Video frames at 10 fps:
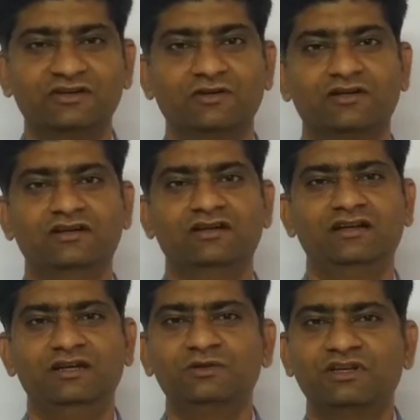your
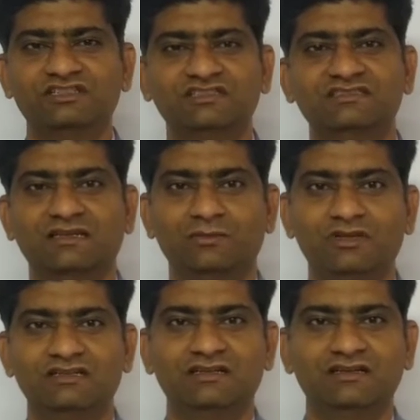education is
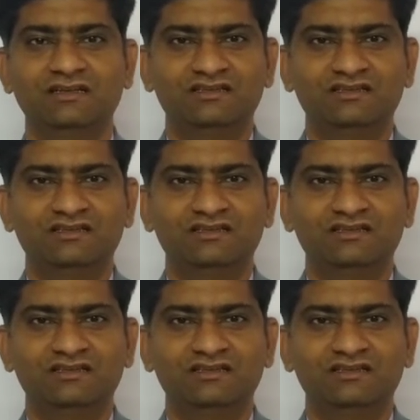completed.